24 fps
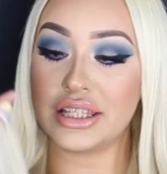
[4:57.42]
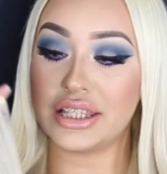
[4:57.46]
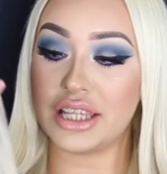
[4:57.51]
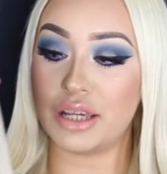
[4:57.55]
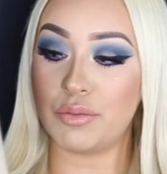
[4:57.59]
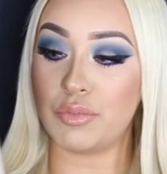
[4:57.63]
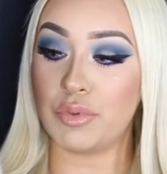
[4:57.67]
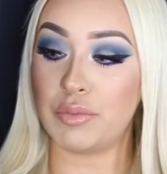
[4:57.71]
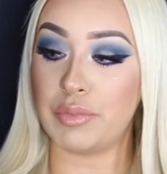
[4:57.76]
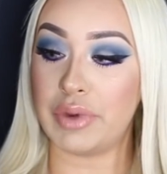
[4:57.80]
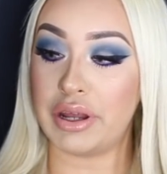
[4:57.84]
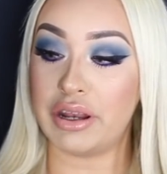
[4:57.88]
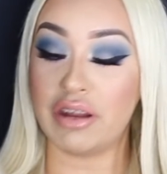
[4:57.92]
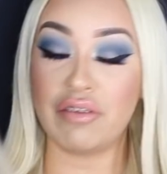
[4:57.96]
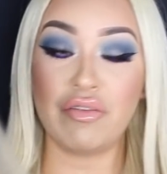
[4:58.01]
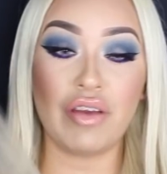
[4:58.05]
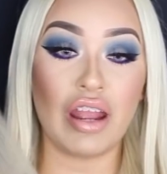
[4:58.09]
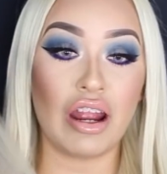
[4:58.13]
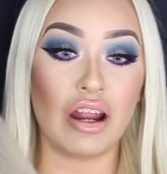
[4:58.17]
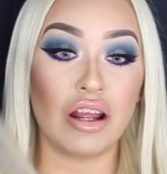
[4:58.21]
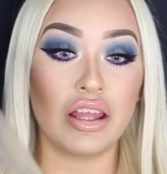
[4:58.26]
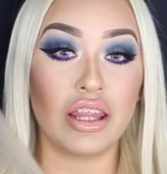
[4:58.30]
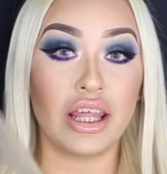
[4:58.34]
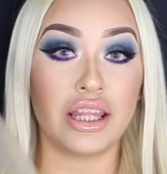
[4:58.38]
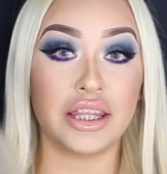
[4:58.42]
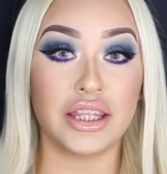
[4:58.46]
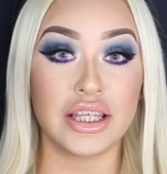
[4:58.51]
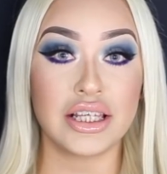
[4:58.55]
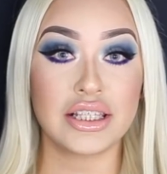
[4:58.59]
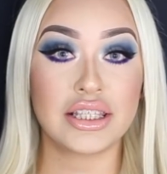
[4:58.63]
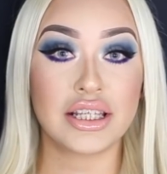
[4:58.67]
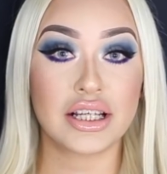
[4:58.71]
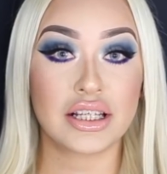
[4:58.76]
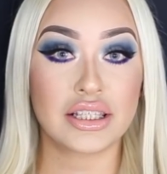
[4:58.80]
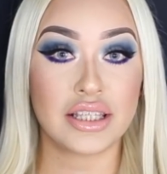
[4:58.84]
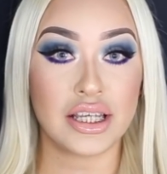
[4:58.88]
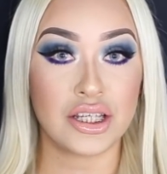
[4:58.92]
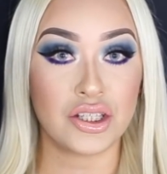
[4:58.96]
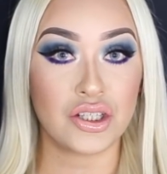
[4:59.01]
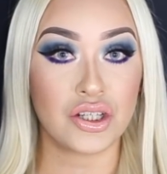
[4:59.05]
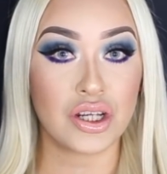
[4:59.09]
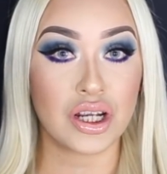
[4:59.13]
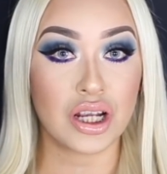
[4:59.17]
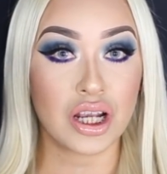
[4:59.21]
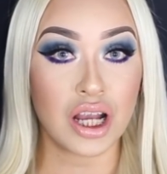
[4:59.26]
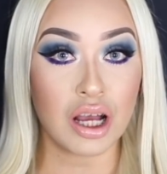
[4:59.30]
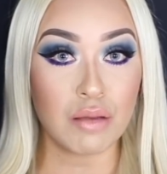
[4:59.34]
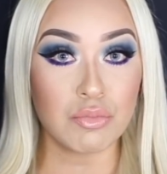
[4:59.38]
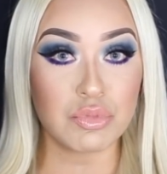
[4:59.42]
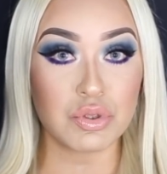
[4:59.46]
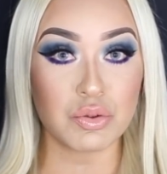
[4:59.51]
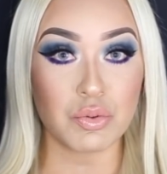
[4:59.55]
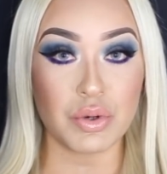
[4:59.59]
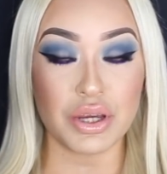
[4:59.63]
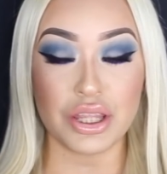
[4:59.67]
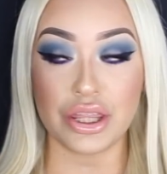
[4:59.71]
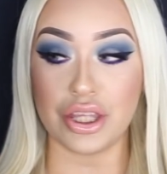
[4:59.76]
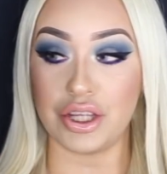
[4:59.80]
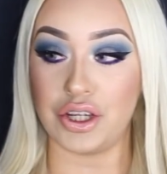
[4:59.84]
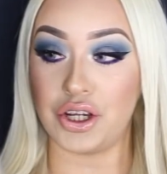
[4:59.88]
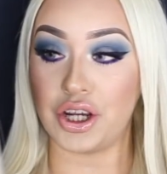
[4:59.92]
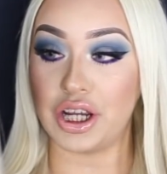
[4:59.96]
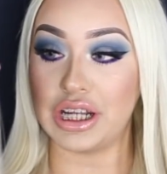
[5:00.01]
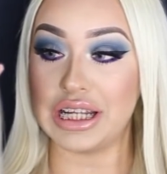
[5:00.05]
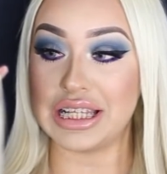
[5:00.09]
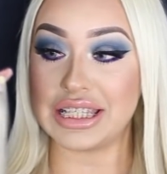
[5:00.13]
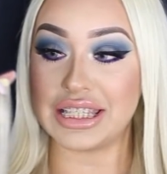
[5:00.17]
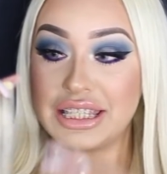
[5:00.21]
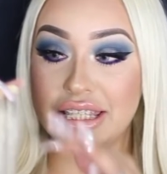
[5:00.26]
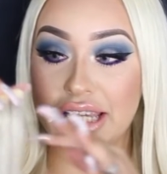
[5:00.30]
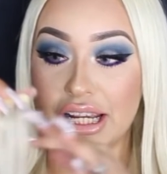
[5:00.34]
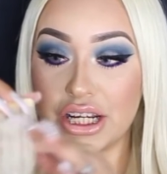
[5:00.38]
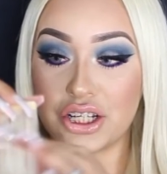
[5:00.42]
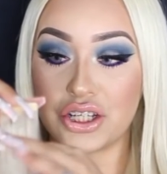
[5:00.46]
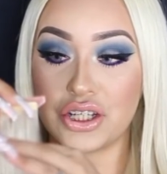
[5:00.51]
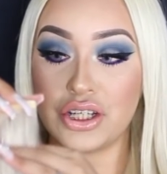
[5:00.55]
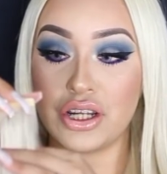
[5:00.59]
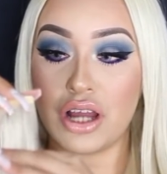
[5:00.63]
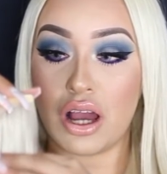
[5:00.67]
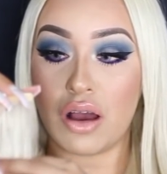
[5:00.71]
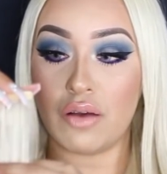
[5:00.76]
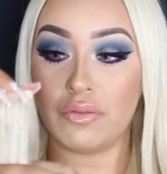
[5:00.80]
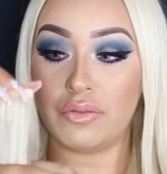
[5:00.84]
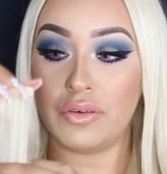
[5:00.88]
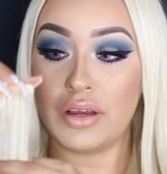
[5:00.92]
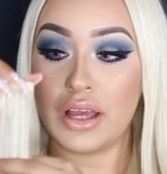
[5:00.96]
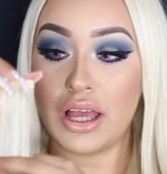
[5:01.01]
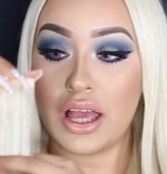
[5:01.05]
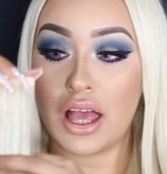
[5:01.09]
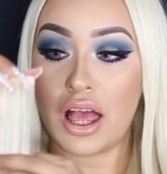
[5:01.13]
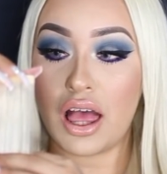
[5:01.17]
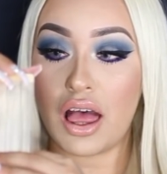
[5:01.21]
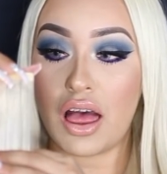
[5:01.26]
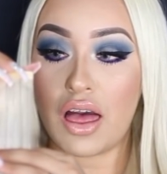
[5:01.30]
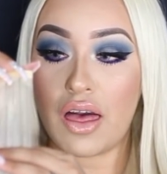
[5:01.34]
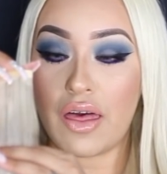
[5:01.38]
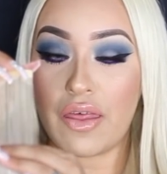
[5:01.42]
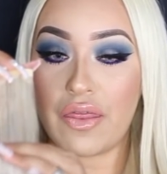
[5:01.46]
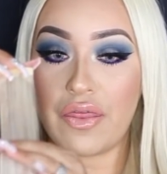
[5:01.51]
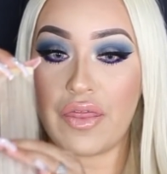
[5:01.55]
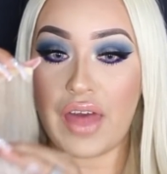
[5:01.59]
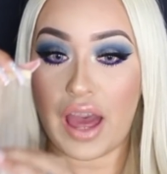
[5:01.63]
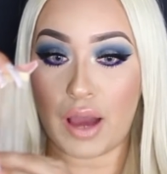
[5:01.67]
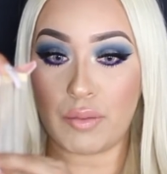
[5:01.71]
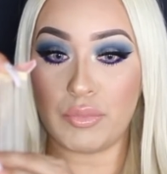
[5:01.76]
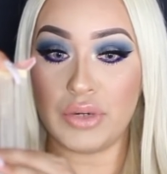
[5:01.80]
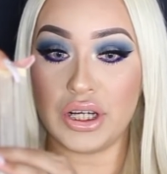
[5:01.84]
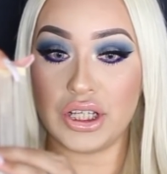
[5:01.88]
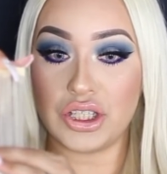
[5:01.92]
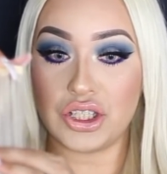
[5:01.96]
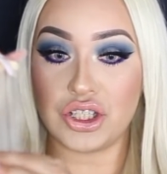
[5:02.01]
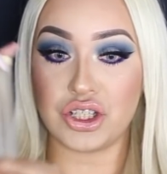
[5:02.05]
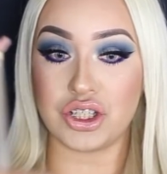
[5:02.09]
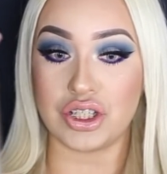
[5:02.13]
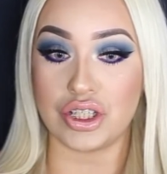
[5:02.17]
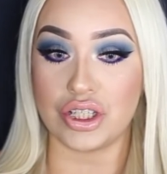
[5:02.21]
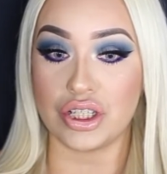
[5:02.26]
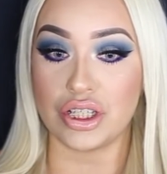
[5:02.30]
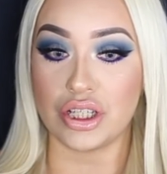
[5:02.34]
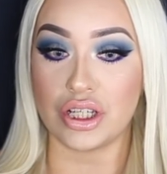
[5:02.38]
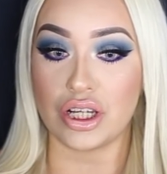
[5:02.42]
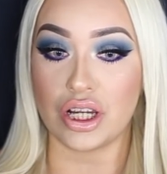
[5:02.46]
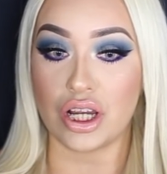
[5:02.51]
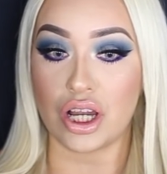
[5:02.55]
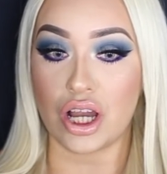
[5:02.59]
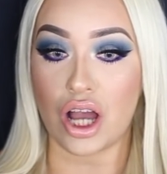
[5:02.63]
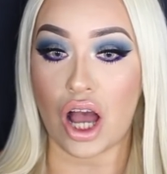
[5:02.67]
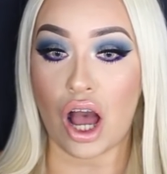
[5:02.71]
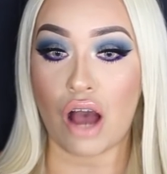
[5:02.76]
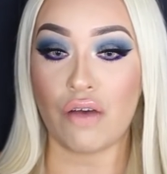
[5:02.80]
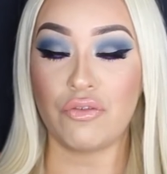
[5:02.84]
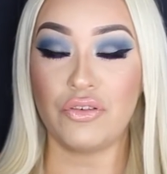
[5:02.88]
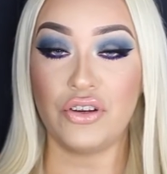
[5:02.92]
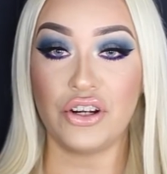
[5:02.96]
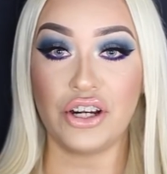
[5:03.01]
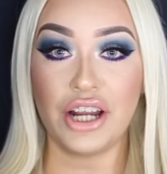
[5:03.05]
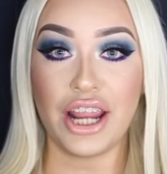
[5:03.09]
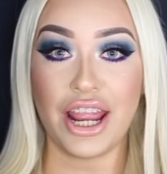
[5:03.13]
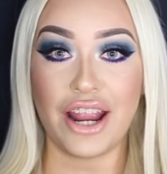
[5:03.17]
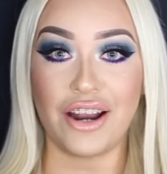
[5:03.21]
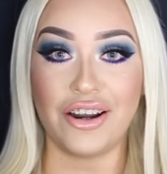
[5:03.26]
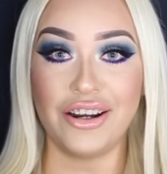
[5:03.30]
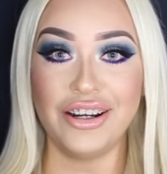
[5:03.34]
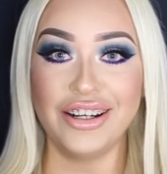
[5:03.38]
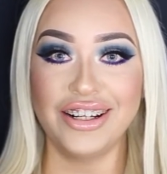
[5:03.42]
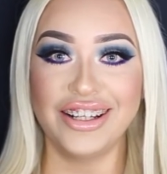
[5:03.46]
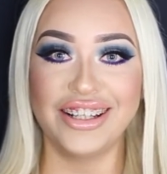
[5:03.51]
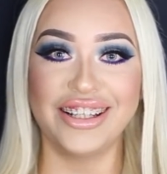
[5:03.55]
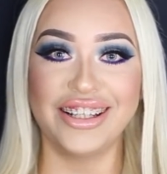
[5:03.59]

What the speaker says: the same amount of hair that this extension comes with. You're going to section off that much off your hair.